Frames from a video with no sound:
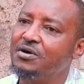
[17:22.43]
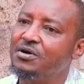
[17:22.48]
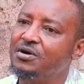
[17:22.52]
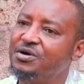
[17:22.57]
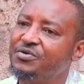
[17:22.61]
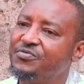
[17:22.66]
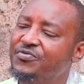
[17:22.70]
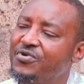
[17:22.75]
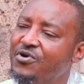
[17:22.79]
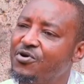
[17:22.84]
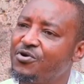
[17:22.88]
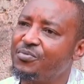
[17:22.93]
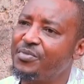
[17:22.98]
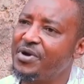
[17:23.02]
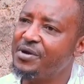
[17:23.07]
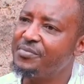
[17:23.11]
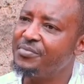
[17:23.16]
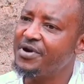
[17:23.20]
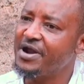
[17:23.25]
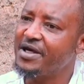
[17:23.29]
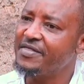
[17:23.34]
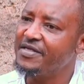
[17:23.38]
he found
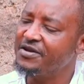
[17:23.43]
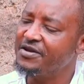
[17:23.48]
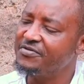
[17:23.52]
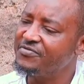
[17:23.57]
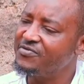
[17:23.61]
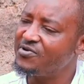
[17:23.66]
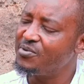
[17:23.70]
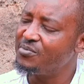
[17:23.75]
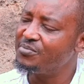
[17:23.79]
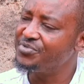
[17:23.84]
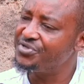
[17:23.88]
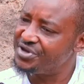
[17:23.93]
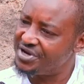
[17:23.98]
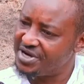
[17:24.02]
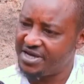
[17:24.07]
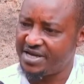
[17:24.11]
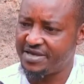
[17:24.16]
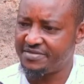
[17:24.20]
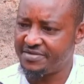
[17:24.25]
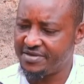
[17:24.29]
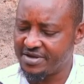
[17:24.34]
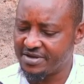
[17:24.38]
my brother in Form
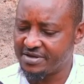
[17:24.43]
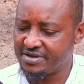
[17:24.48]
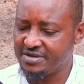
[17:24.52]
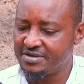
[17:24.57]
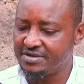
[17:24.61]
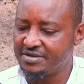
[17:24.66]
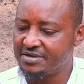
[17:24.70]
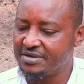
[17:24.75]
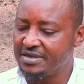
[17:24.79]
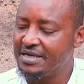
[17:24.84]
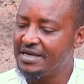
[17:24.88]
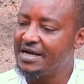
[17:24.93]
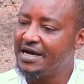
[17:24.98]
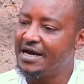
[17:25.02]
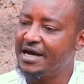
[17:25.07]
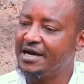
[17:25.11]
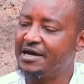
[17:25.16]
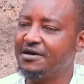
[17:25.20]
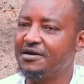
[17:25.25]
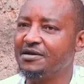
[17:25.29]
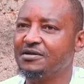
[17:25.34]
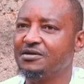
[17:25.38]
3, I think.
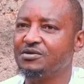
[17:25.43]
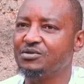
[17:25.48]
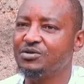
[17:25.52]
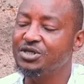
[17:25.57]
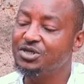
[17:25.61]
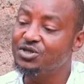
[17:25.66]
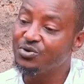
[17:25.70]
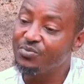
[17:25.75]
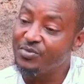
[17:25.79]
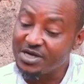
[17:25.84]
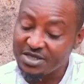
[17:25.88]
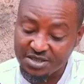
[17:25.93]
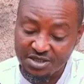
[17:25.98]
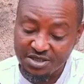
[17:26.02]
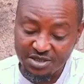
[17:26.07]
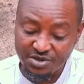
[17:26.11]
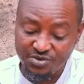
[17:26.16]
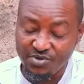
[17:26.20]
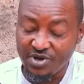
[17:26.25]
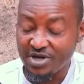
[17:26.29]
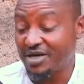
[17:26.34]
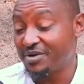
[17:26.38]
Mm-hmm. And hizo
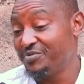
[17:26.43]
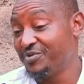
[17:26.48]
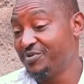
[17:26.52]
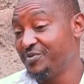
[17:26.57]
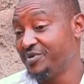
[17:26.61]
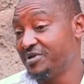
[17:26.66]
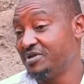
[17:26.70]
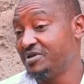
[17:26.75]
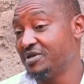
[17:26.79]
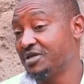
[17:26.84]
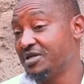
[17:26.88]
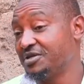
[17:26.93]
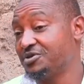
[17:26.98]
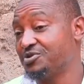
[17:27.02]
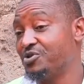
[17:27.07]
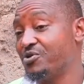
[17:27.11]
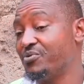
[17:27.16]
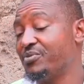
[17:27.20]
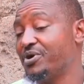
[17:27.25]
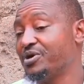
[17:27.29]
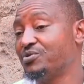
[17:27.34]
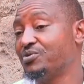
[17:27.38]
masiku, hata mimi
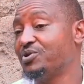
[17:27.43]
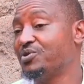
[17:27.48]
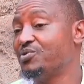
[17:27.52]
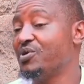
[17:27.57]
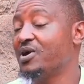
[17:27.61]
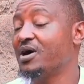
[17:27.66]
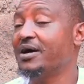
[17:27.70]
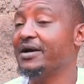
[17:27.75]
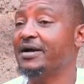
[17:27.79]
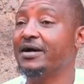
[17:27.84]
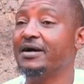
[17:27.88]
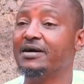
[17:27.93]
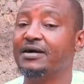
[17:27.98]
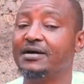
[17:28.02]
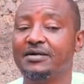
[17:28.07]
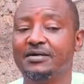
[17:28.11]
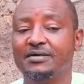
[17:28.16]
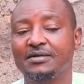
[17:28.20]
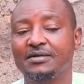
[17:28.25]
nikisoma tulikuwa na